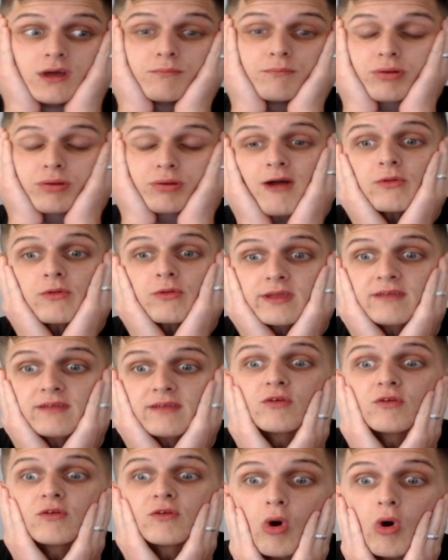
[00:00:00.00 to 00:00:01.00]
probably
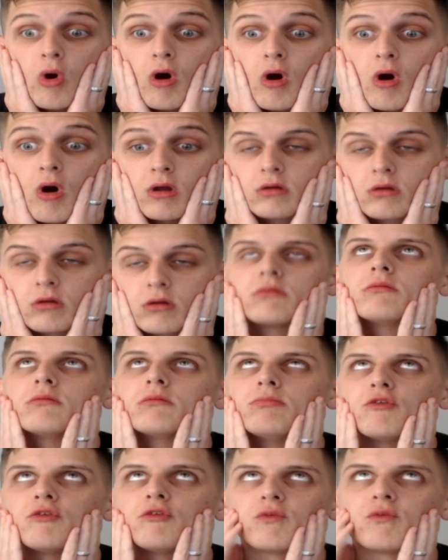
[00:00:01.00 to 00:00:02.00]
even walk.
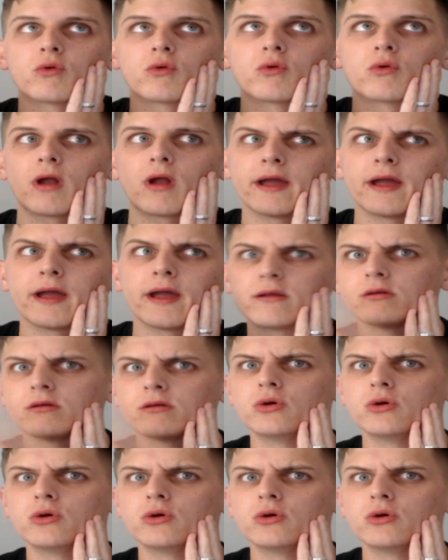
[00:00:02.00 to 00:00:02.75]
Before I